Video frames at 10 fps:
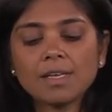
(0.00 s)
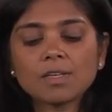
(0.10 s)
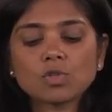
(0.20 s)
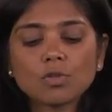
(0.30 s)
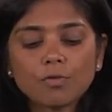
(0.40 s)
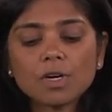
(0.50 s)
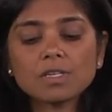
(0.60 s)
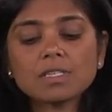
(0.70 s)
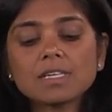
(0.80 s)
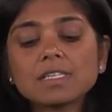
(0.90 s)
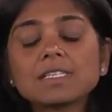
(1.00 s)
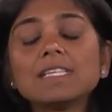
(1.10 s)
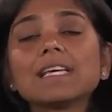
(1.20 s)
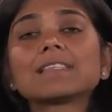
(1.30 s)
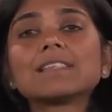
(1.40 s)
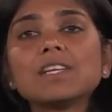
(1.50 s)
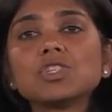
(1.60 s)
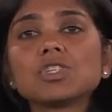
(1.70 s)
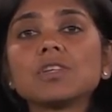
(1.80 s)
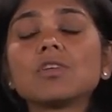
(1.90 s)
So the first is the
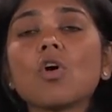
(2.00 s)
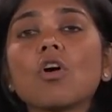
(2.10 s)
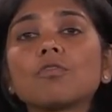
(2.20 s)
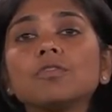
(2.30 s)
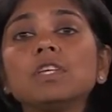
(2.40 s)
extension of